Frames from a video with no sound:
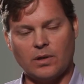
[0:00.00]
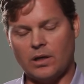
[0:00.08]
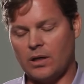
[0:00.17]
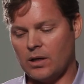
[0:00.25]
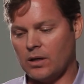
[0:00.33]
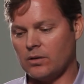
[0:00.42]

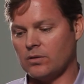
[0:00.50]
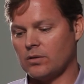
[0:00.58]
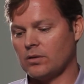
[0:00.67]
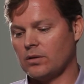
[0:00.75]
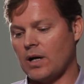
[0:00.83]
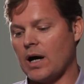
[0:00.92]
and
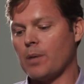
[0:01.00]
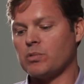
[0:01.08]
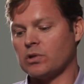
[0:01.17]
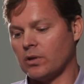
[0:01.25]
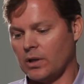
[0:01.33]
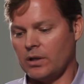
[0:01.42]

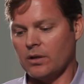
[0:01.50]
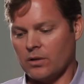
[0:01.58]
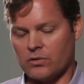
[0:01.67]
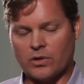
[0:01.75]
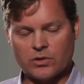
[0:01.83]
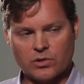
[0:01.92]
obsoleted
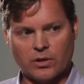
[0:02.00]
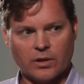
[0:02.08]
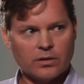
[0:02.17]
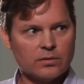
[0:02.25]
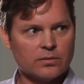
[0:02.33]
essentially.